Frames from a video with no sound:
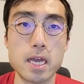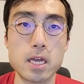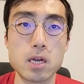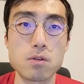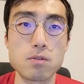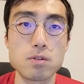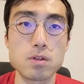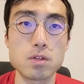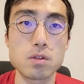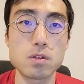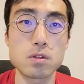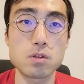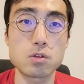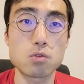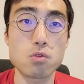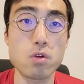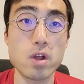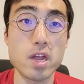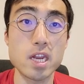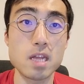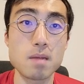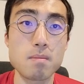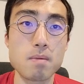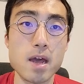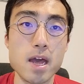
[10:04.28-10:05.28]
I go into the
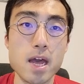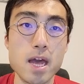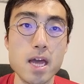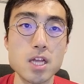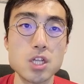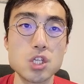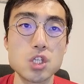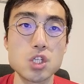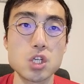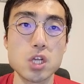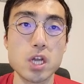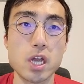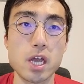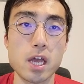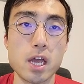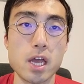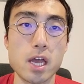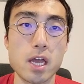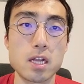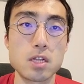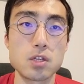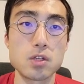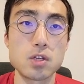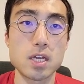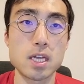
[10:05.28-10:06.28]
training page
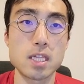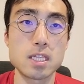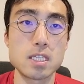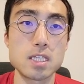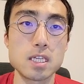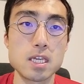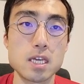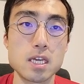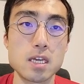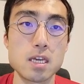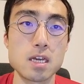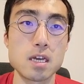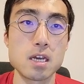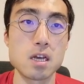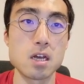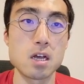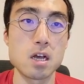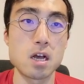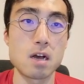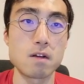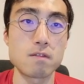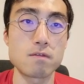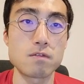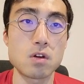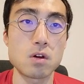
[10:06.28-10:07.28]
and you can see
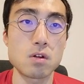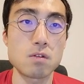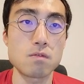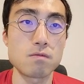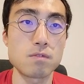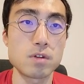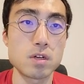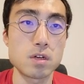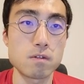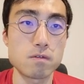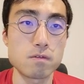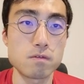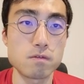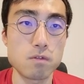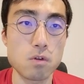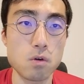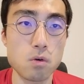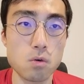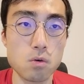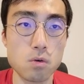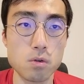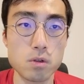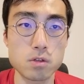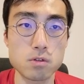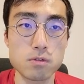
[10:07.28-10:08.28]
I've gotten rid of
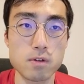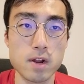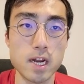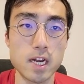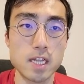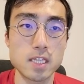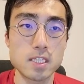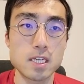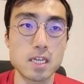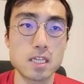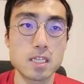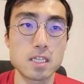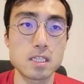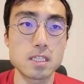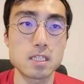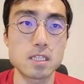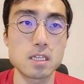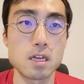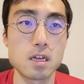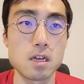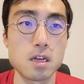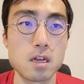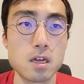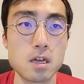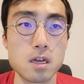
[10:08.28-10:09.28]
all the training
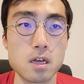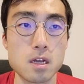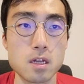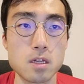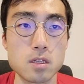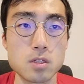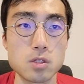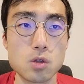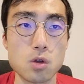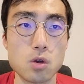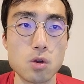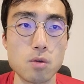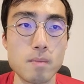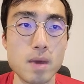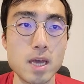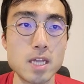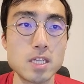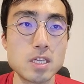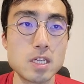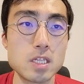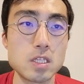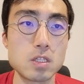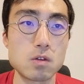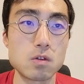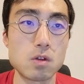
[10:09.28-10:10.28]
sessions. So
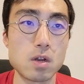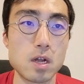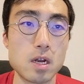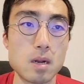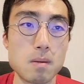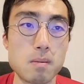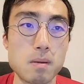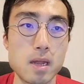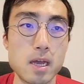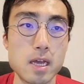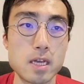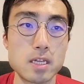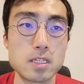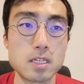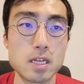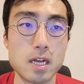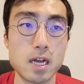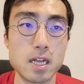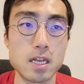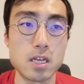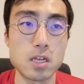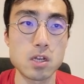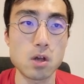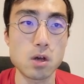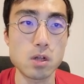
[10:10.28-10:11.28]
Manchester United players
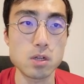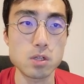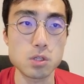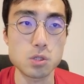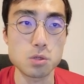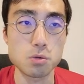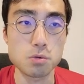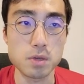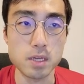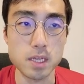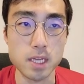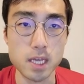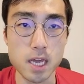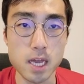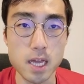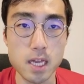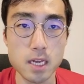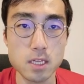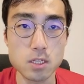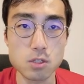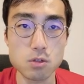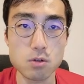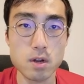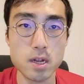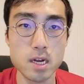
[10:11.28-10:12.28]
are not doing
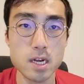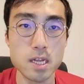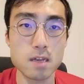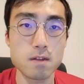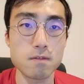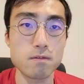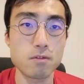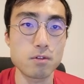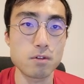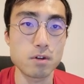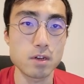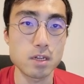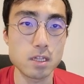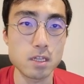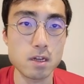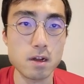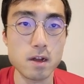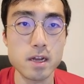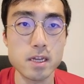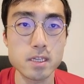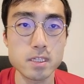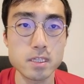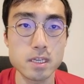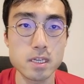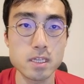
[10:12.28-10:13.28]
any training for an
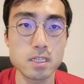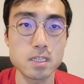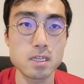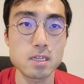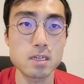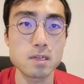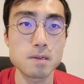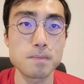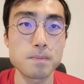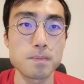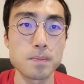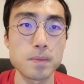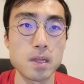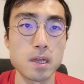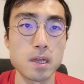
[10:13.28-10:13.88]
entire season.